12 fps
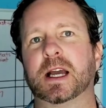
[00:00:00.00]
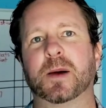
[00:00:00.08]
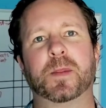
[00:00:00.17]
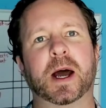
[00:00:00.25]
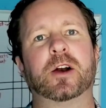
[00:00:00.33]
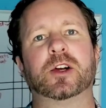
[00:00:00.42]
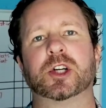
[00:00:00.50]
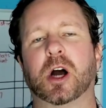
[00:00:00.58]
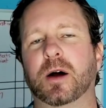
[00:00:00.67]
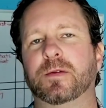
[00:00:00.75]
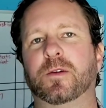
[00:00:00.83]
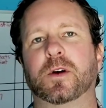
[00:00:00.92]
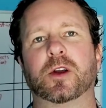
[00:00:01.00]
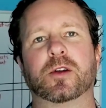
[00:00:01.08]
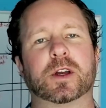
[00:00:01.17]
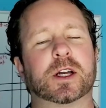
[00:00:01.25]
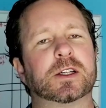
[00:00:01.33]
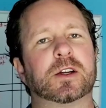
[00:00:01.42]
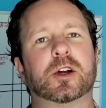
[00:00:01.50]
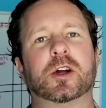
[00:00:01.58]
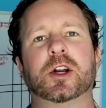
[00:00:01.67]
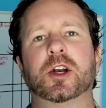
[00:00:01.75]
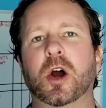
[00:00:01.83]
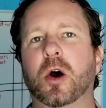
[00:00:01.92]
a better job for you, because they're
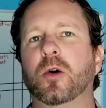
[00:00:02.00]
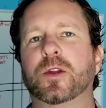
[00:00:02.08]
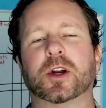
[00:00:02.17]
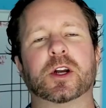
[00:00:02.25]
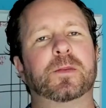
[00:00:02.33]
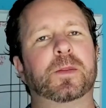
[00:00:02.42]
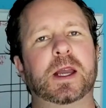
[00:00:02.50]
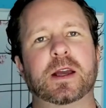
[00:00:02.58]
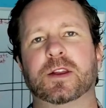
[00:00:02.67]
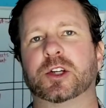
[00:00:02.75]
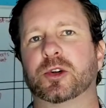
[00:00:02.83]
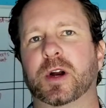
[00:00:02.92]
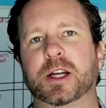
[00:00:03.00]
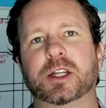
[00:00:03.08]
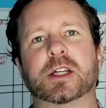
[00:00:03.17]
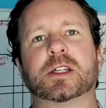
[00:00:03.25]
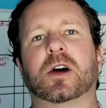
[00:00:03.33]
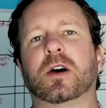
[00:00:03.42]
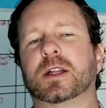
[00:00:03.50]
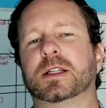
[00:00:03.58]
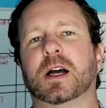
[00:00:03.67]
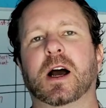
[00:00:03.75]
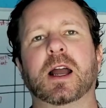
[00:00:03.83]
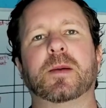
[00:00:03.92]
going to know, they're going to be in the trenches all the
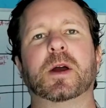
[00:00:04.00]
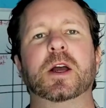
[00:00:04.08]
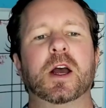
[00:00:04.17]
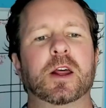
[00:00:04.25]
time.